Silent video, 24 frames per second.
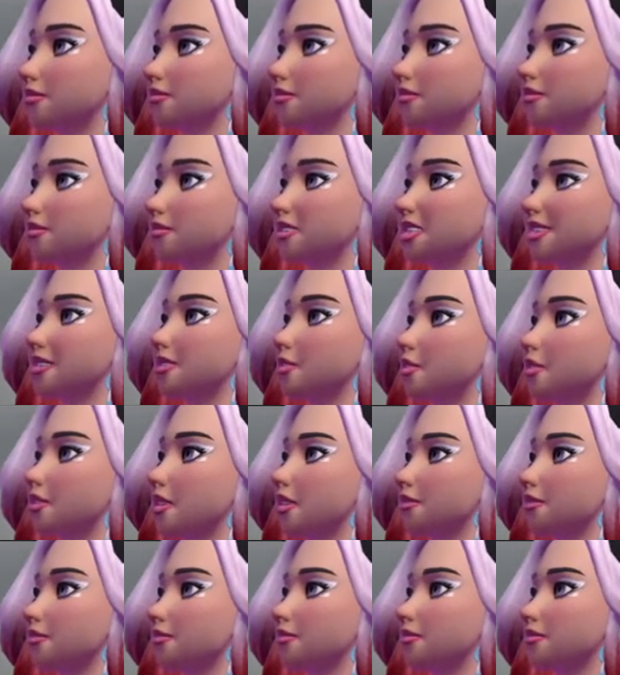Should we do
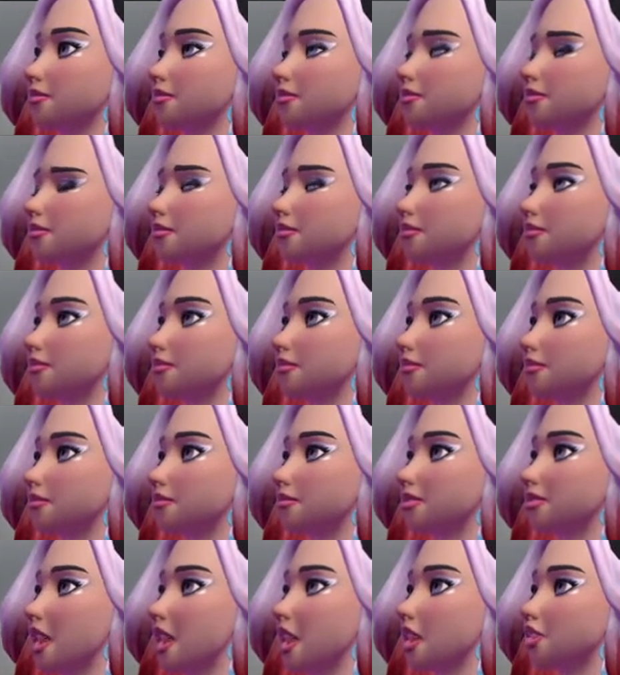that?
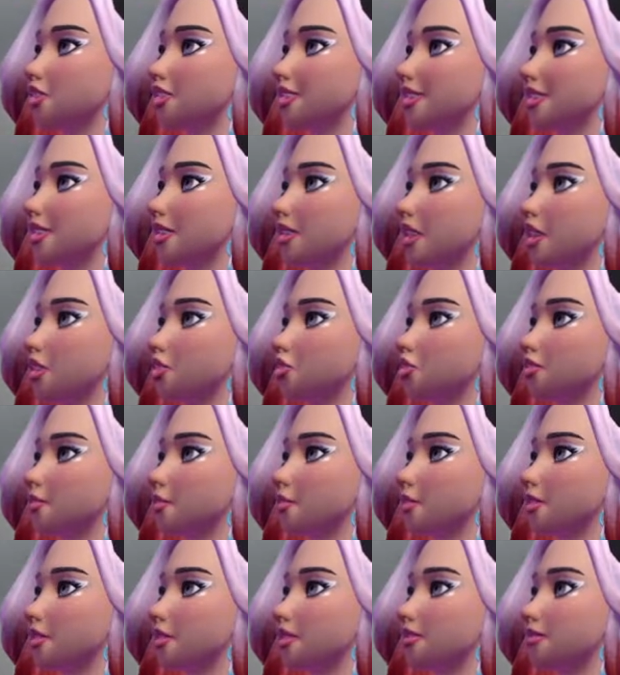Time is it, guys?
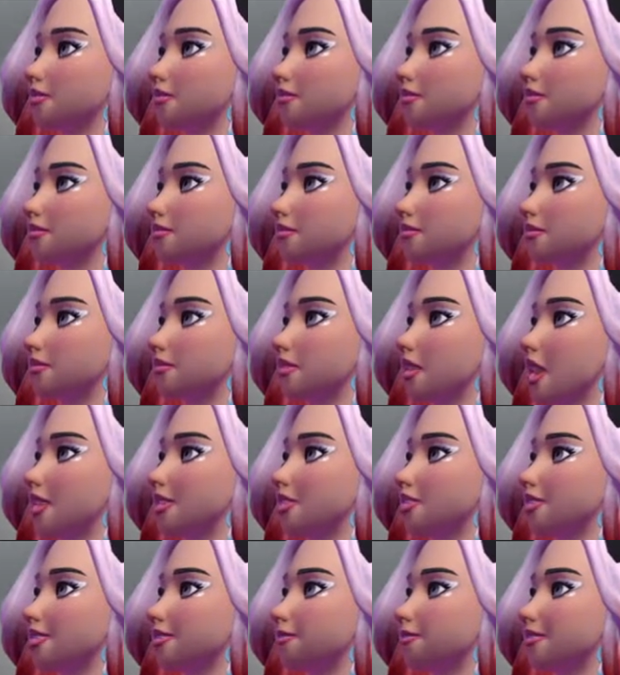Oh, I had a
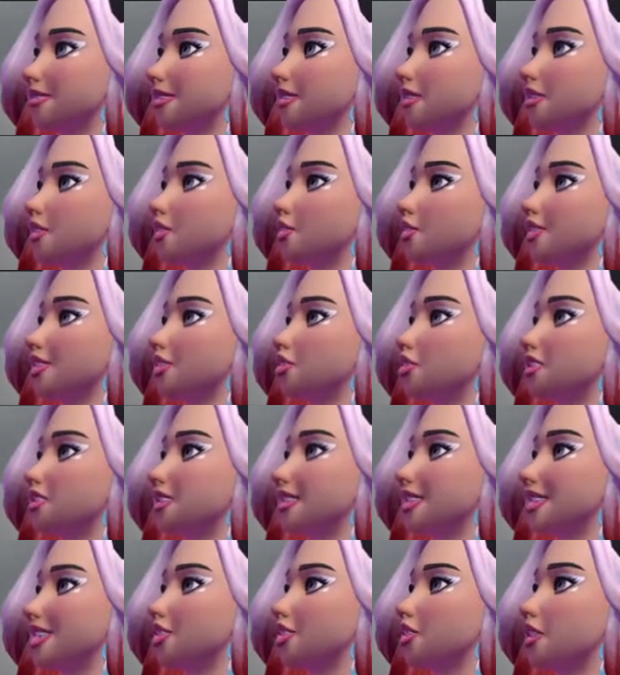Jamaican curry for
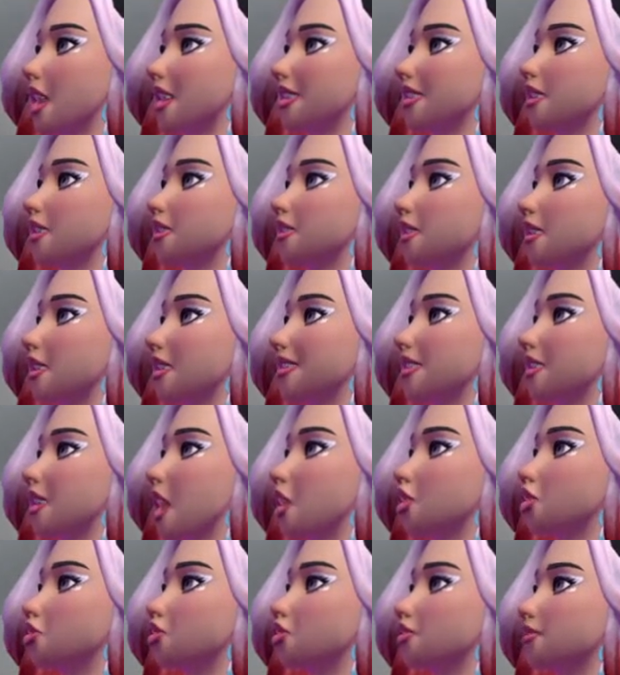tea tonight. Very
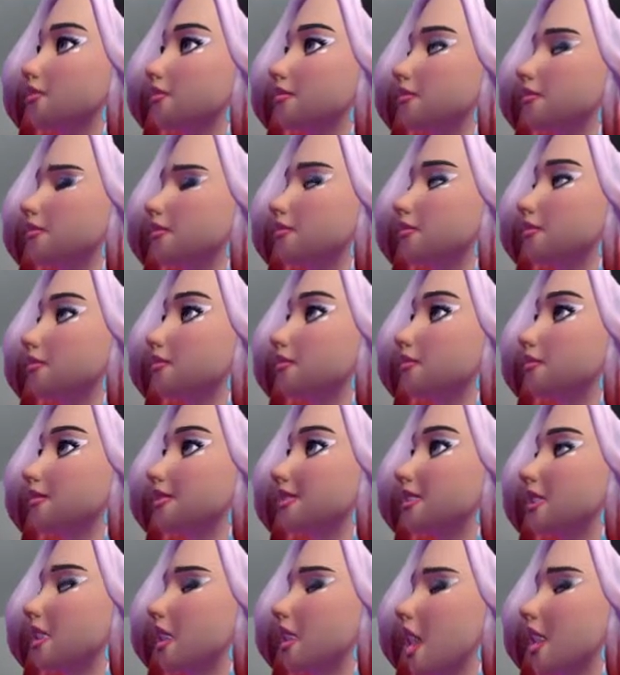nice. The
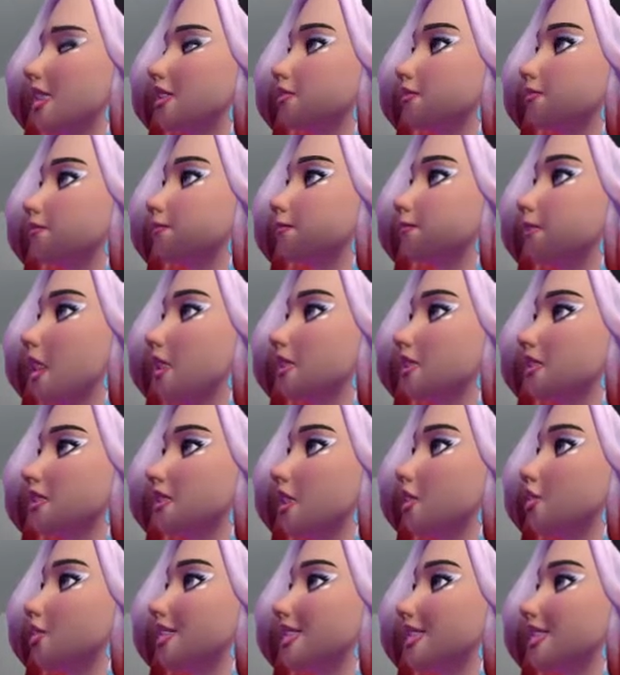guy, it was a mutton
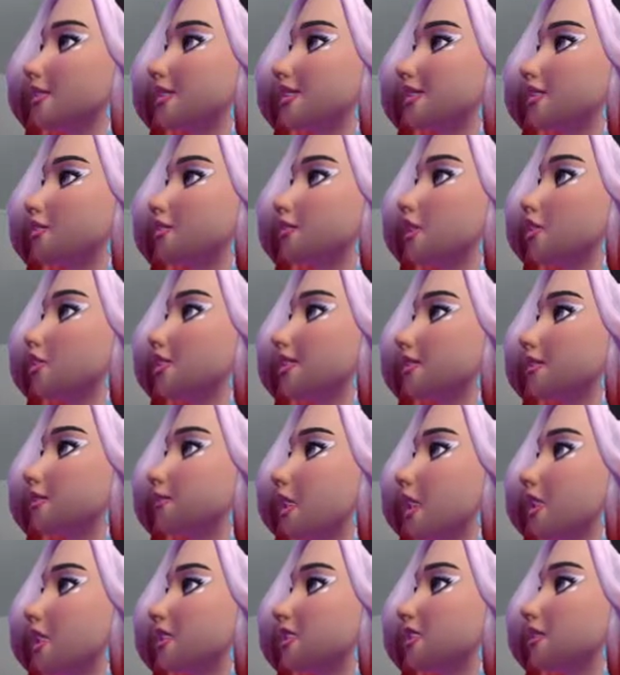curry, which most people
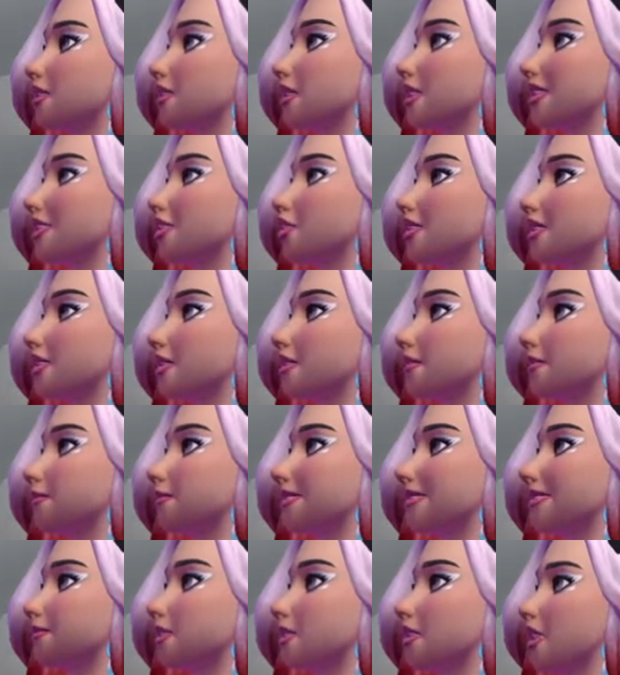might turn their nose up at
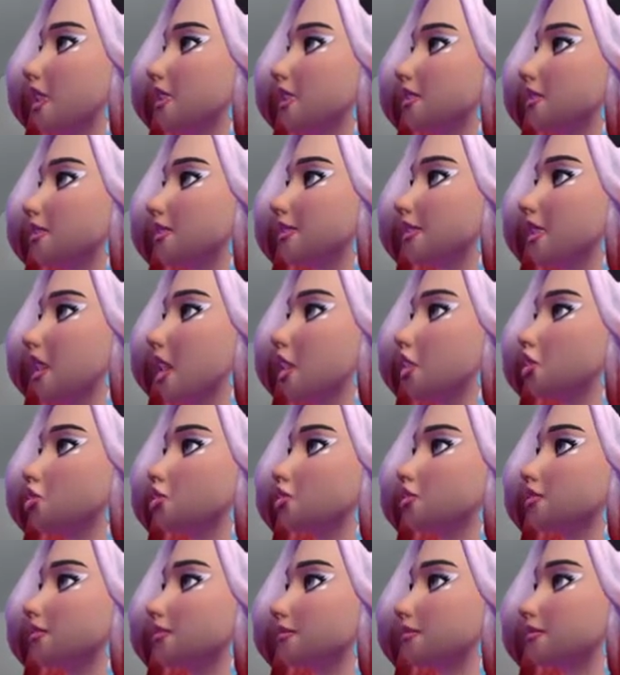mutton, but I gotta be honest,
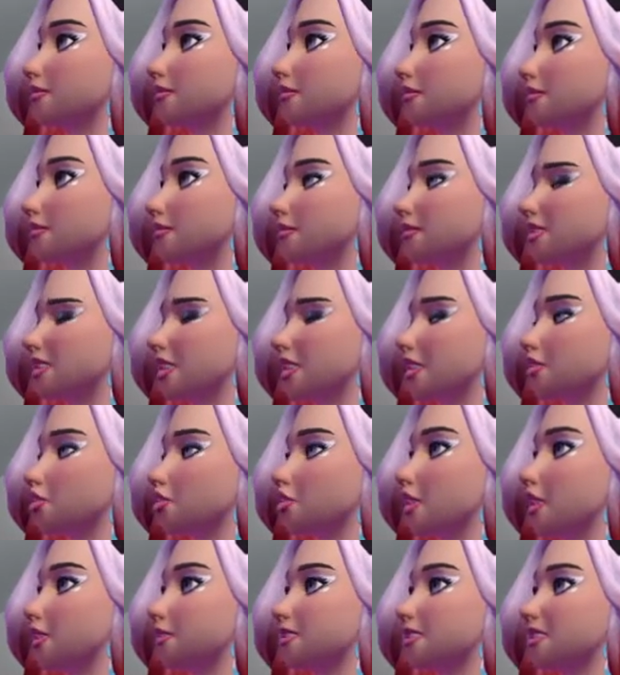it's got a
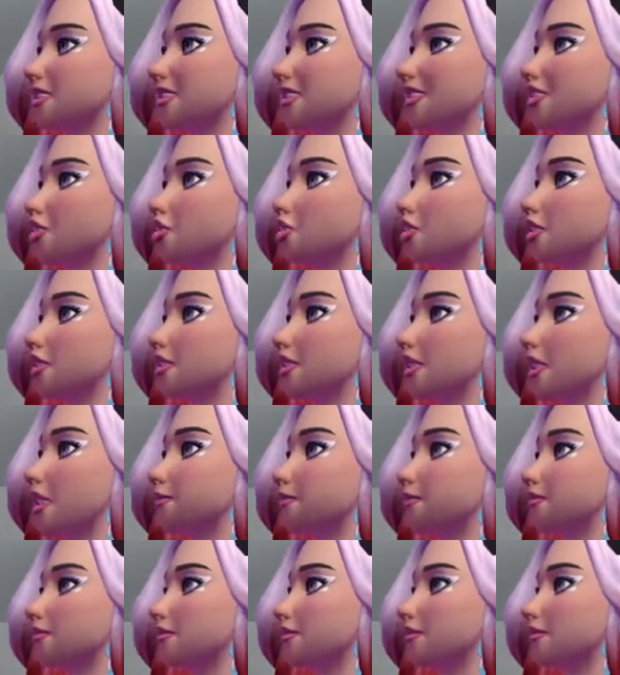stronger taste than lamb.
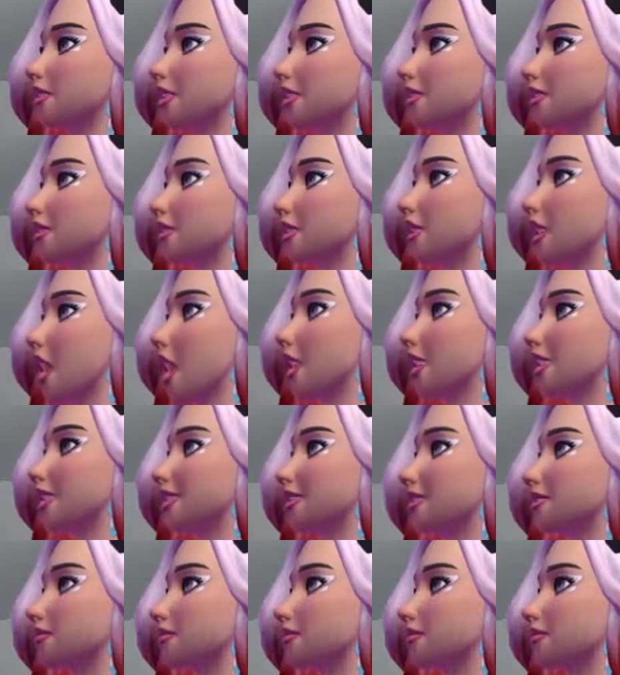I quite like it.